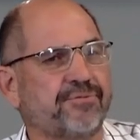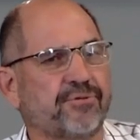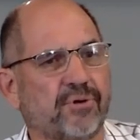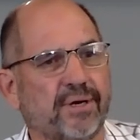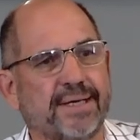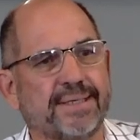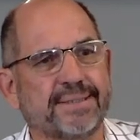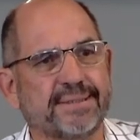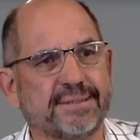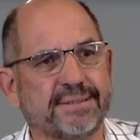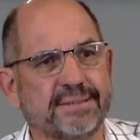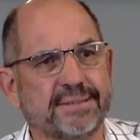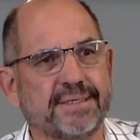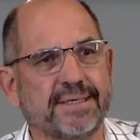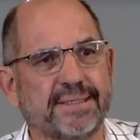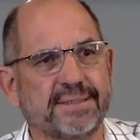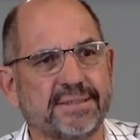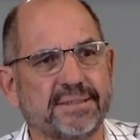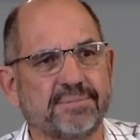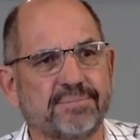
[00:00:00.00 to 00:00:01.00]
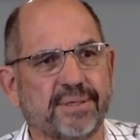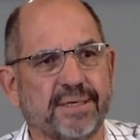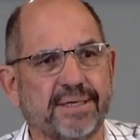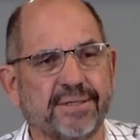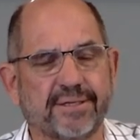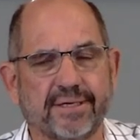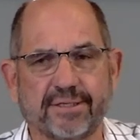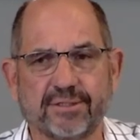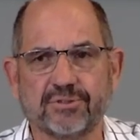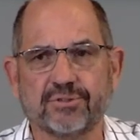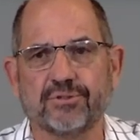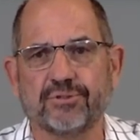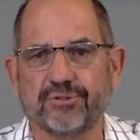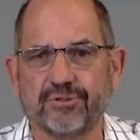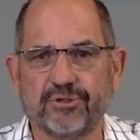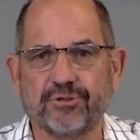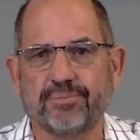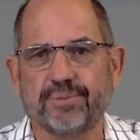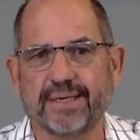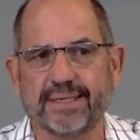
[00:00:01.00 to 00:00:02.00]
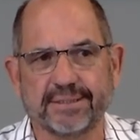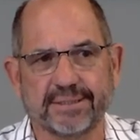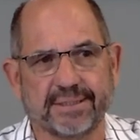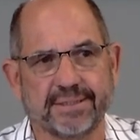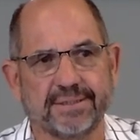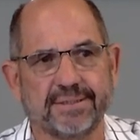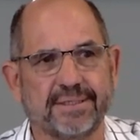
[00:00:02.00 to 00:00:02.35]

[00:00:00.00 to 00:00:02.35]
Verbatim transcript: right, and center by those who knew better.